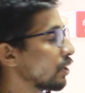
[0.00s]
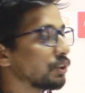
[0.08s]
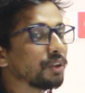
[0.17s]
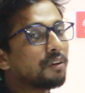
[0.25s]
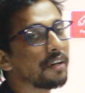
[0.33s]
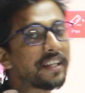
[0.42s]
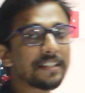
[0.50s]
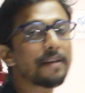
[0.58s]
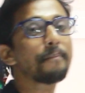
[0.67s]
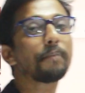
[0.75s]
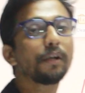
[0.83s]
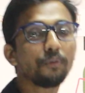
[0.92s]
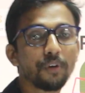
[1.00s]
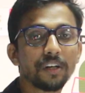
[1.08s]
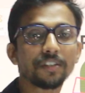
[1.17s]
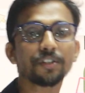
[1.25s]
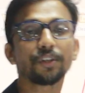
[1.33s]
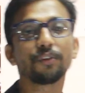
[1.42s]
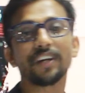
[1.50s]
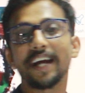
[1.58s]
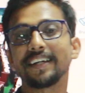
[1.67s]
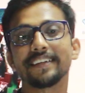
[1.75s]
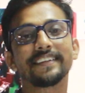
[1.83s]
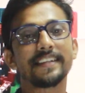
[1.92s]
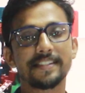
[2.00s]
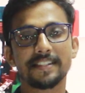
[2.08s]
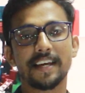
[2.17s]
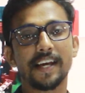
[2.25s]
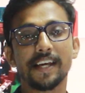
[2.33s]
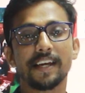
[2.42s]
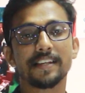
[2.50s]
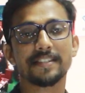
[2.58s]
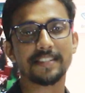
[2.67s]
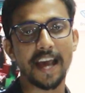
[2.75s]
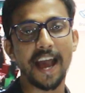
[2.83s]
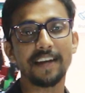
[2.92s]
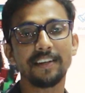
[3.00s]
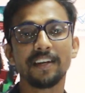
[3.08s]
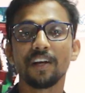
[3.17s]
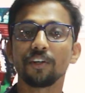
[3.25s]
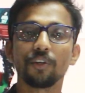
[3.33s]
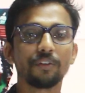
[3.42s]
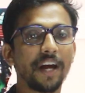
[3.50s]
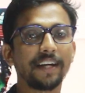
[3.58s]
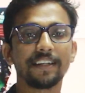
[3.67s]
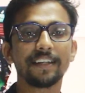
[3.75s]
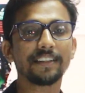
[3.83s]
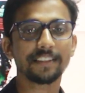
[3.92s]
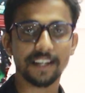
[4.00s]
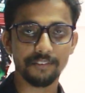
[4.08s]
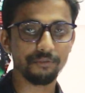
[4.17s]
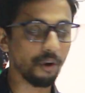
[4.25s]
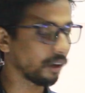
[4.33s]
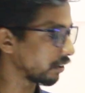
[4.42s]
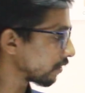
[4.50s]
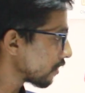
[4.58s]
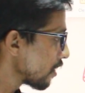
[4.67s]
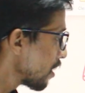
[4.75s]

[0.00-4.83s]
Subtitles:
So, in simple words, united they stand, united they fall.